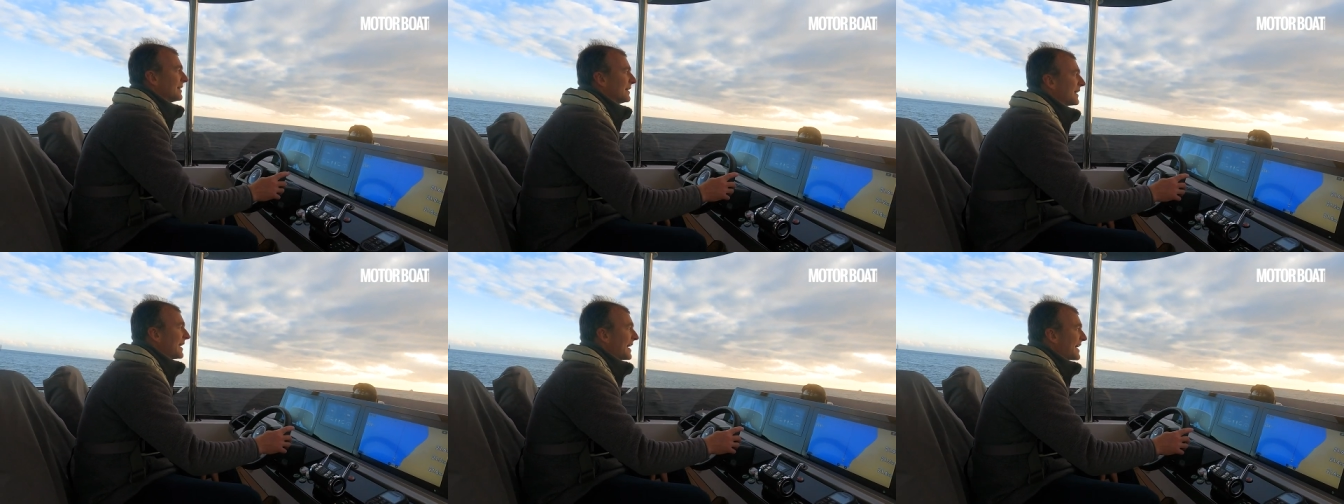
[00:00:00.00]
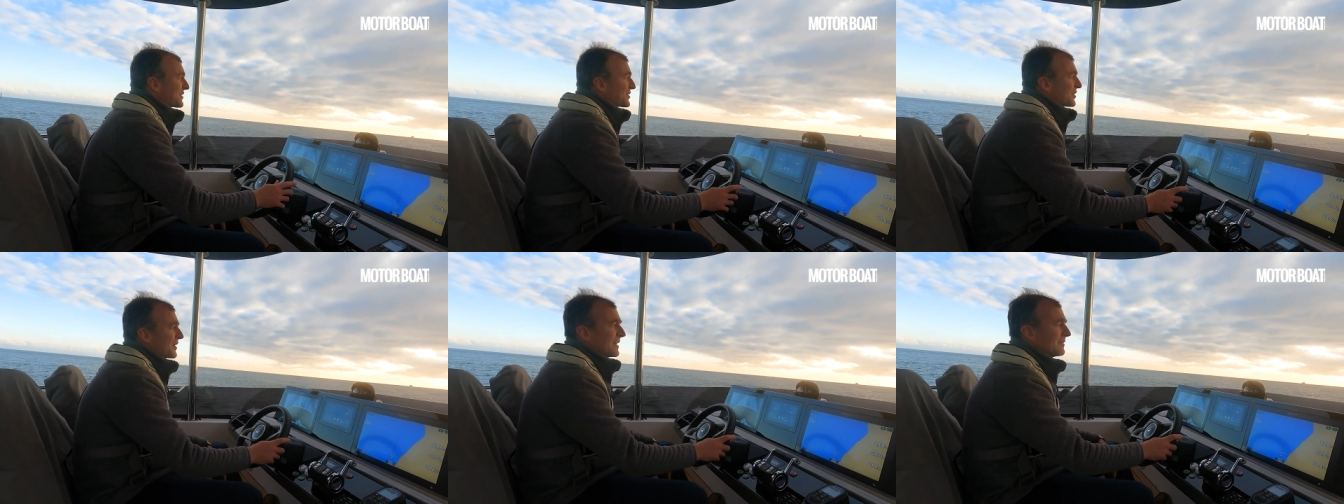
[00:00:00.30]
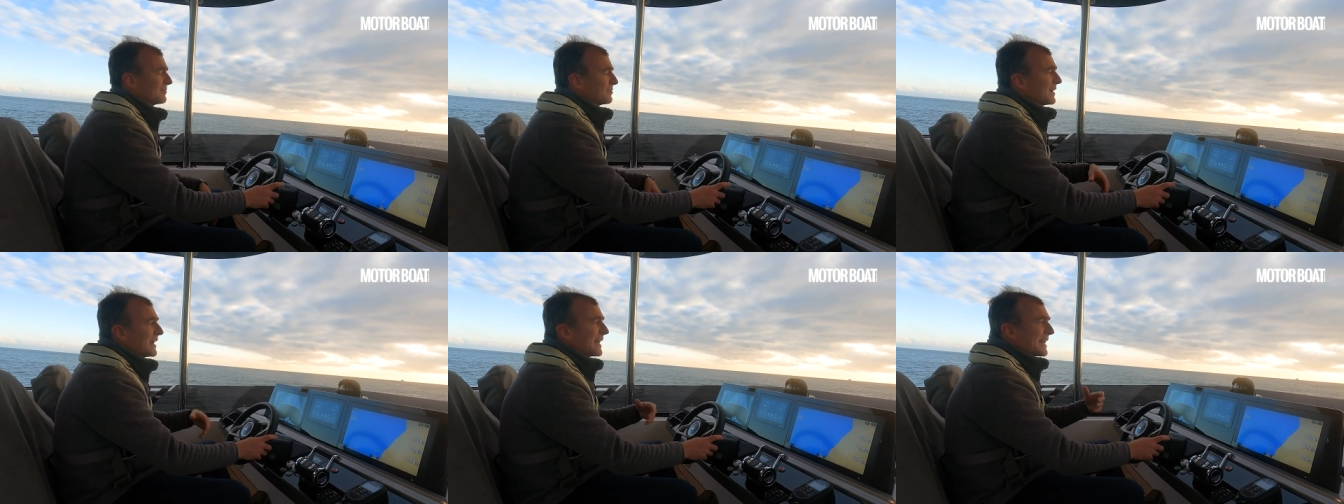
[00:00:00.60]
And actually,
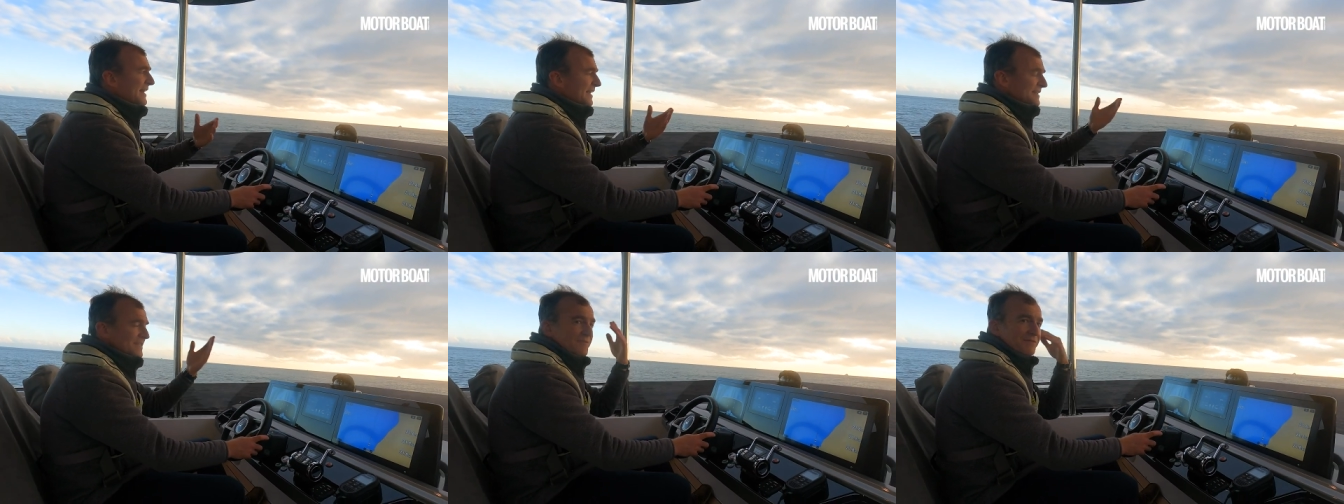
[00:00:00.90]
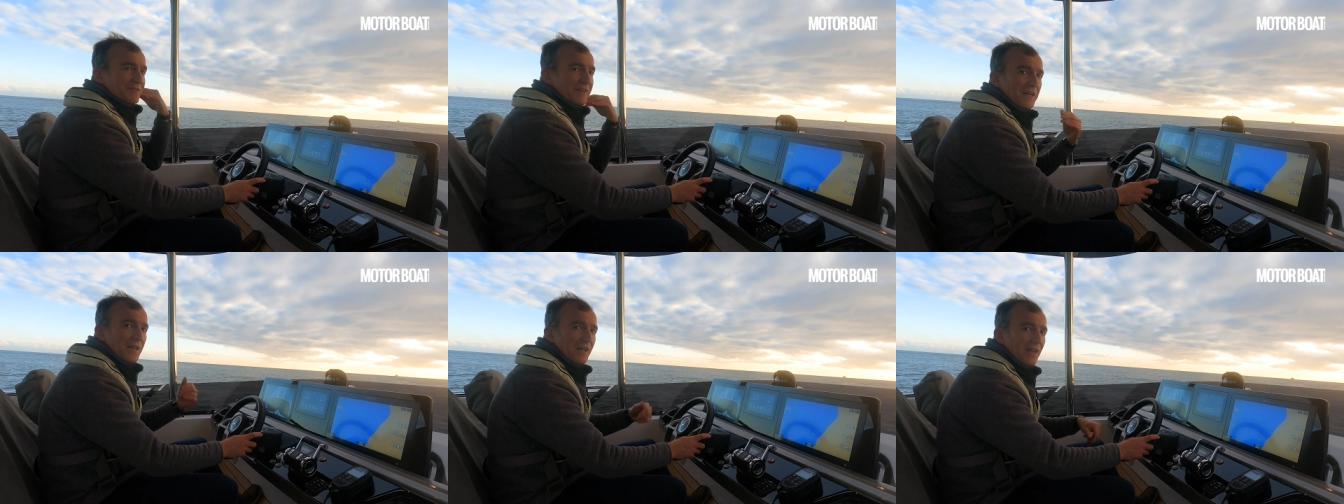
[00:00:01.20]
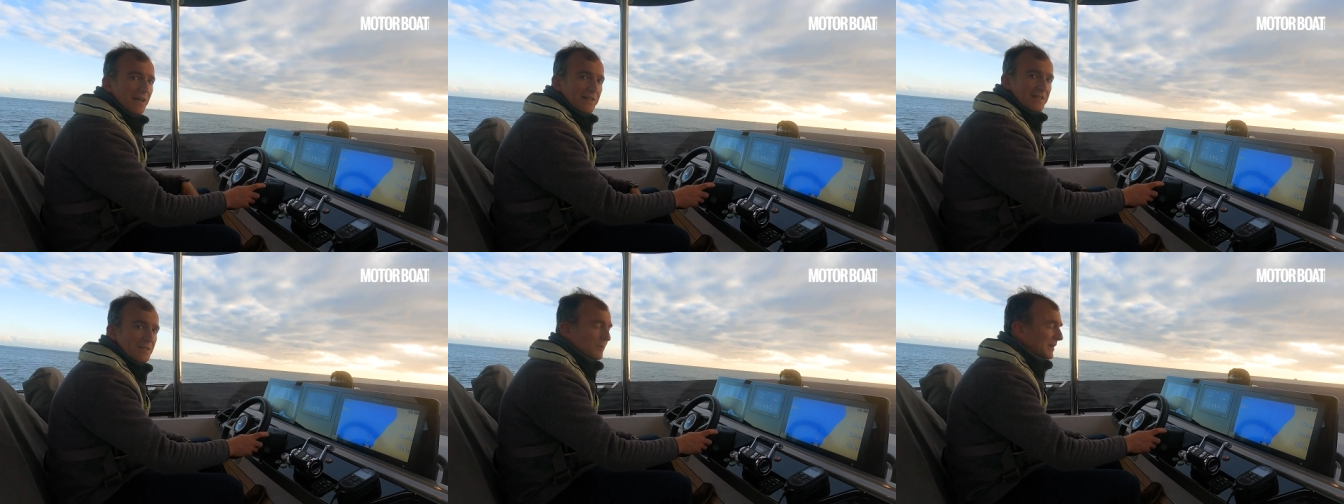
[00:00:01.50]
it really doesn't feel
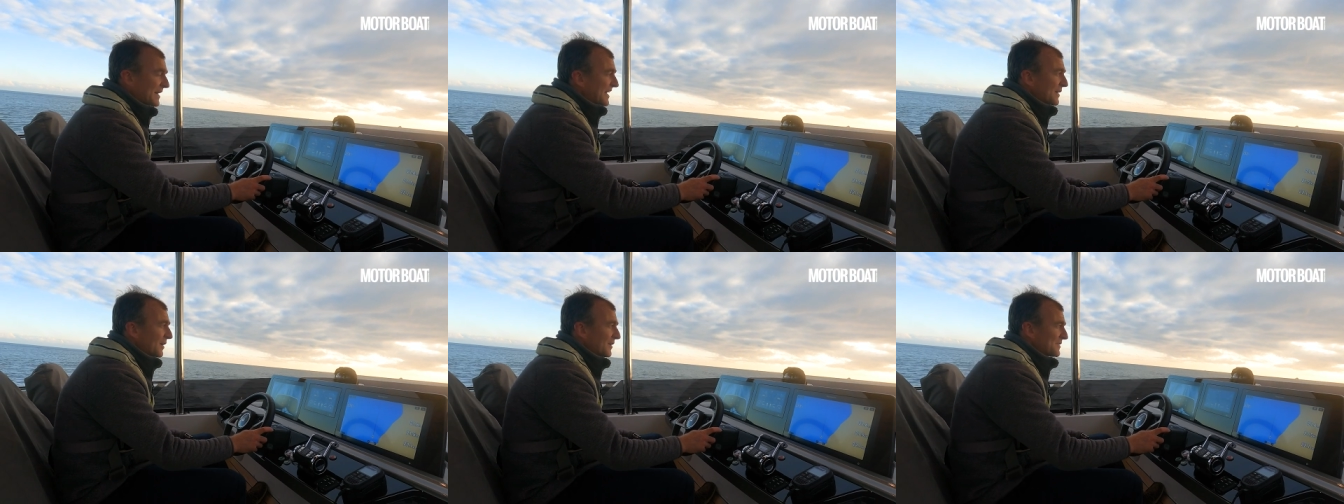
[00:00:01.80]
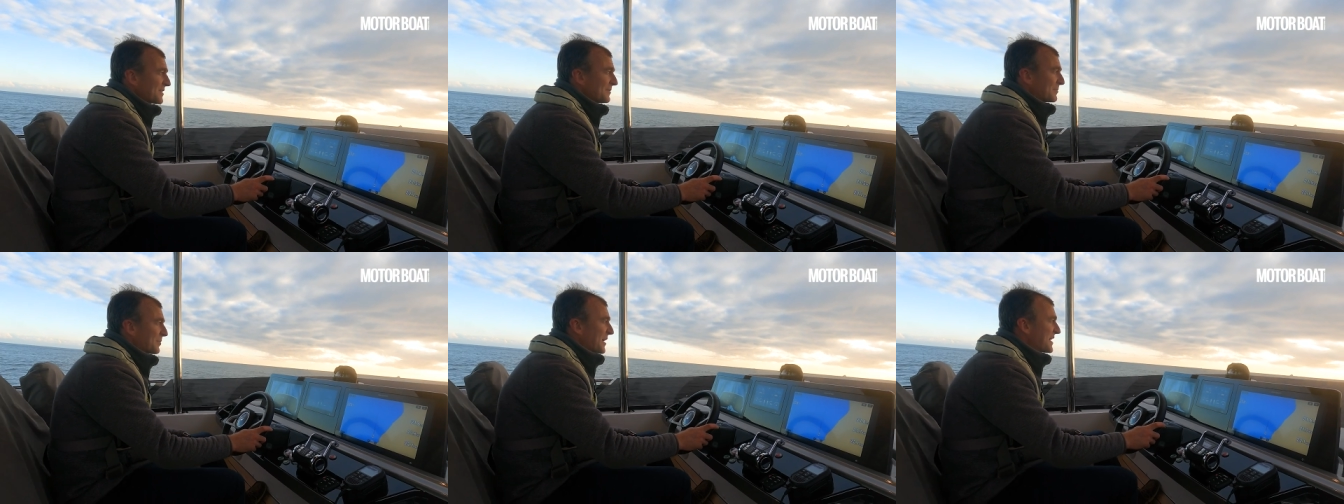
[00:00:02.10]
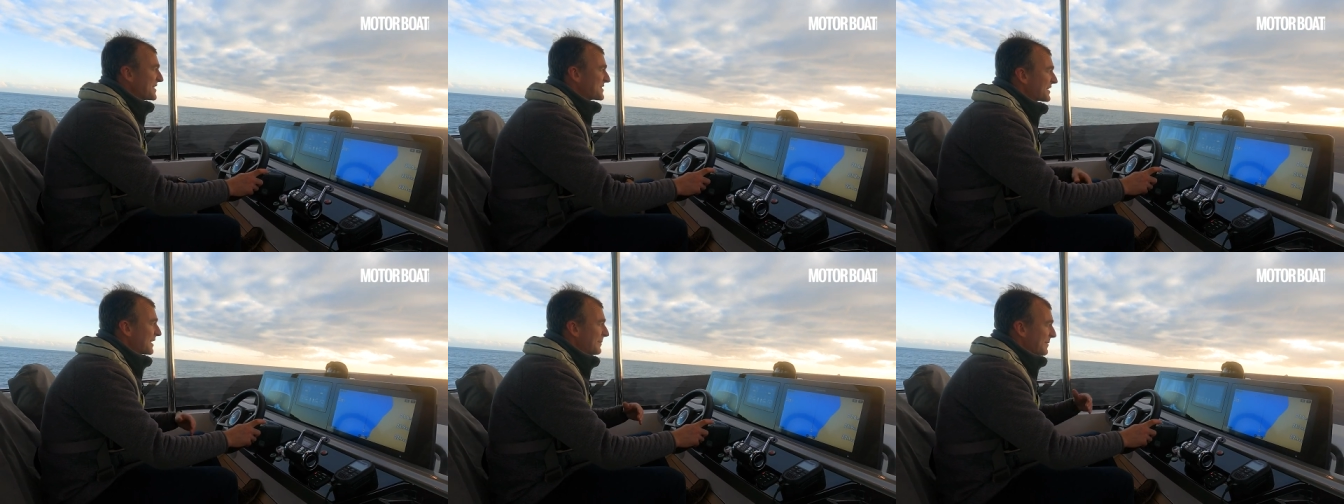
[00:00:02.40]
like 20 knots of
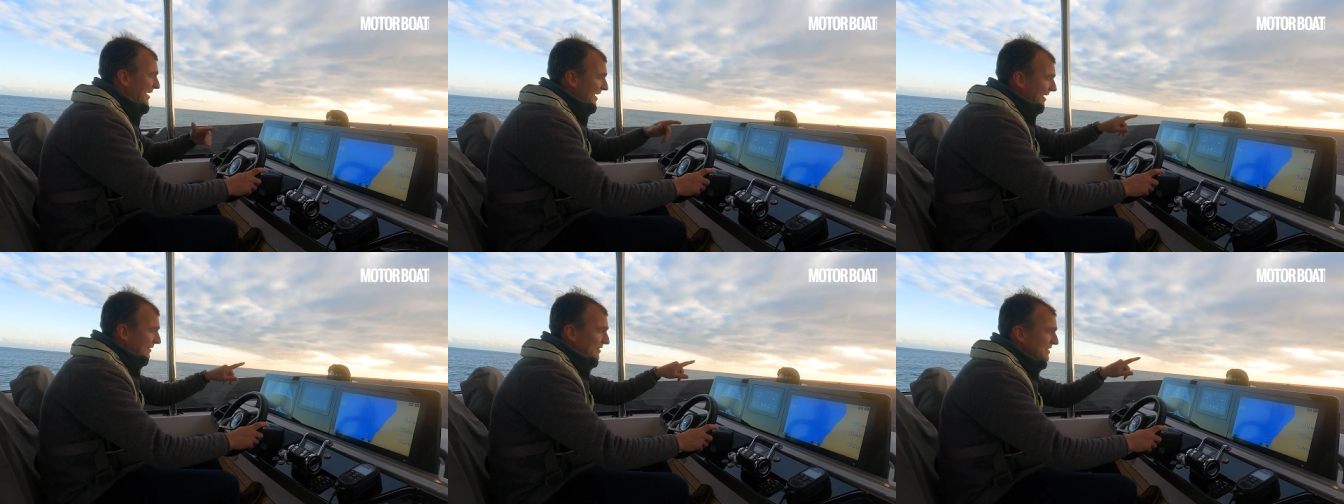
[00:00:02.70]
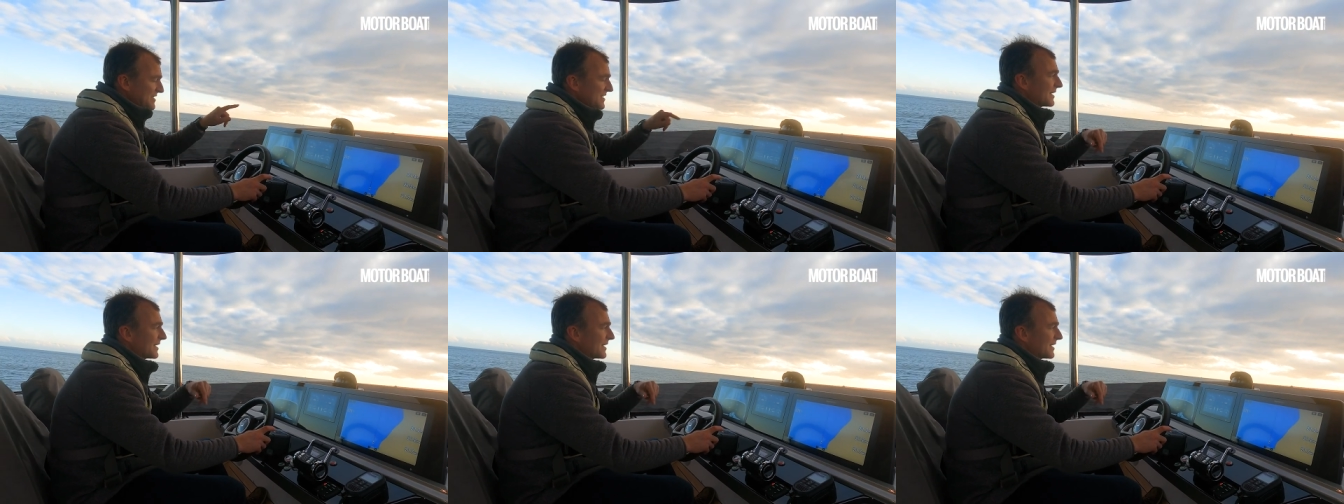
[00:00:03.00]
breeze coming over,